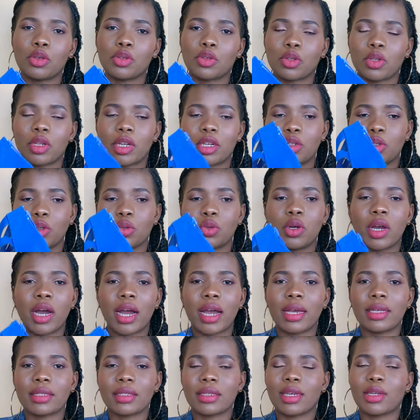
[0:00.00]
so that you
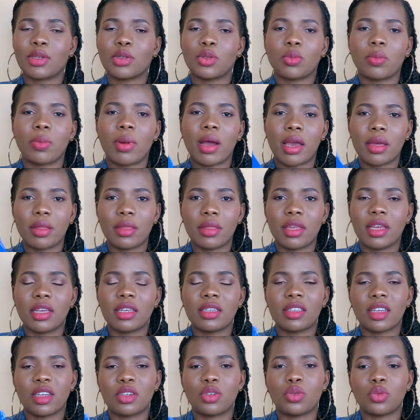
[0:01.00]
guys get to buy
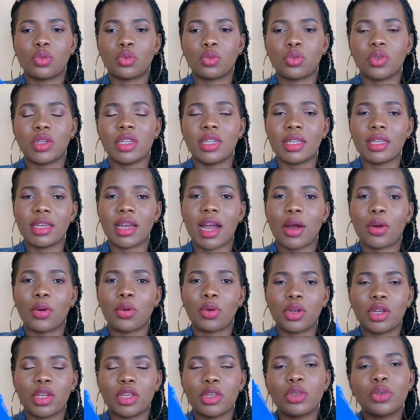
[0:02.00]
things that you really are
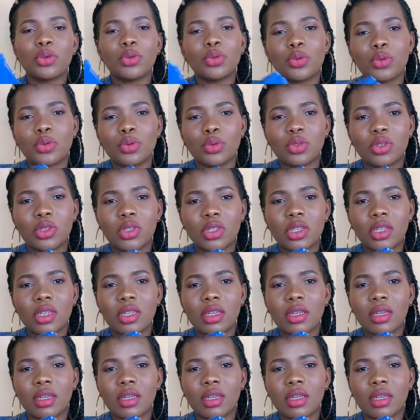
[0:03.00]
gonna use